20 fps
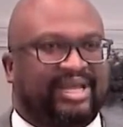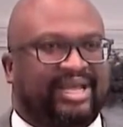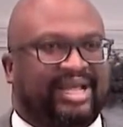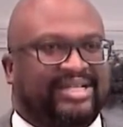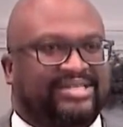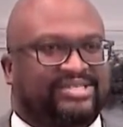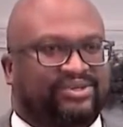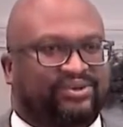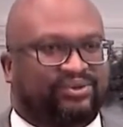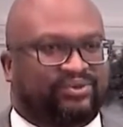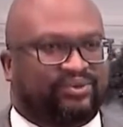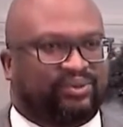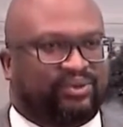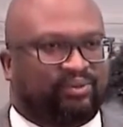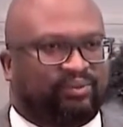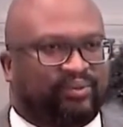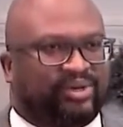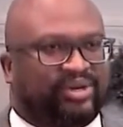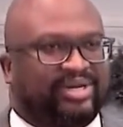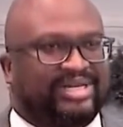And so
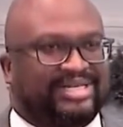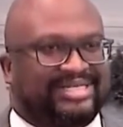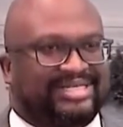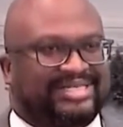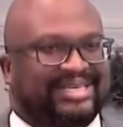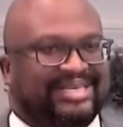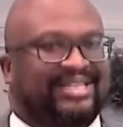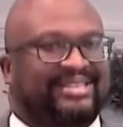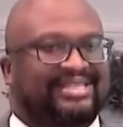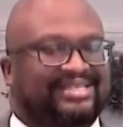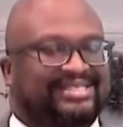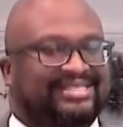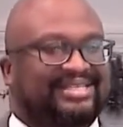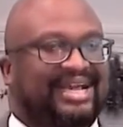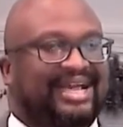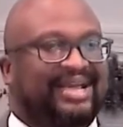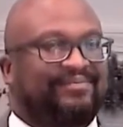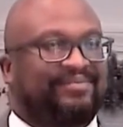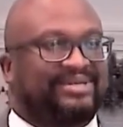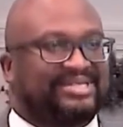we're going to take this
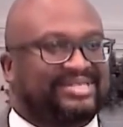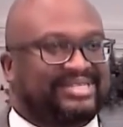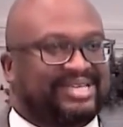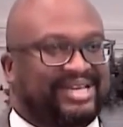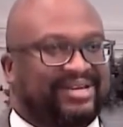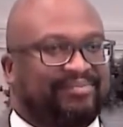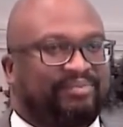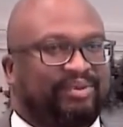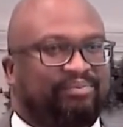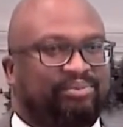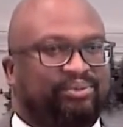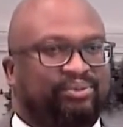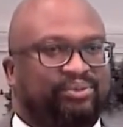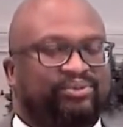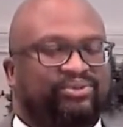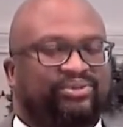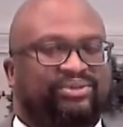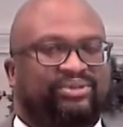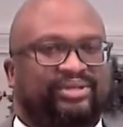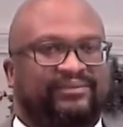time to set up a
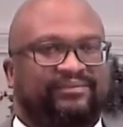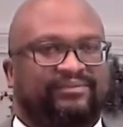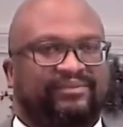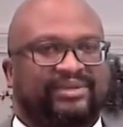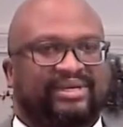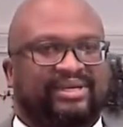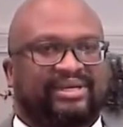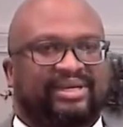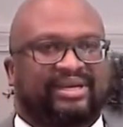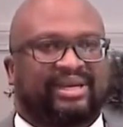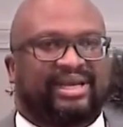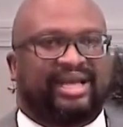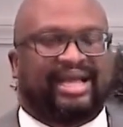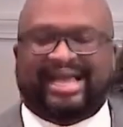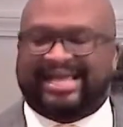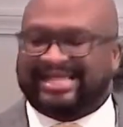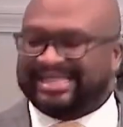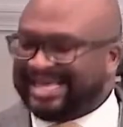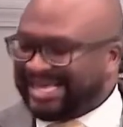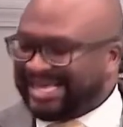booth, and